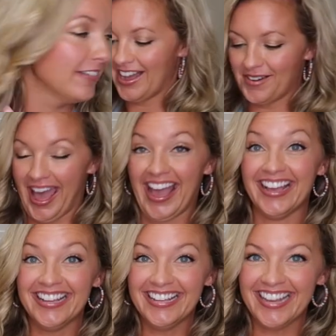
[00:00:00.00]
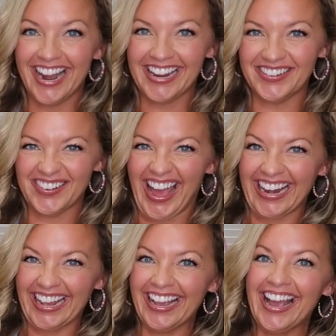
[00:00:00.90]
Okay, are you
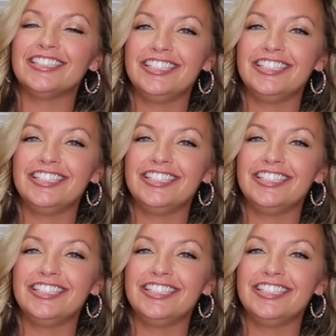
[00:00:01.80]
ready?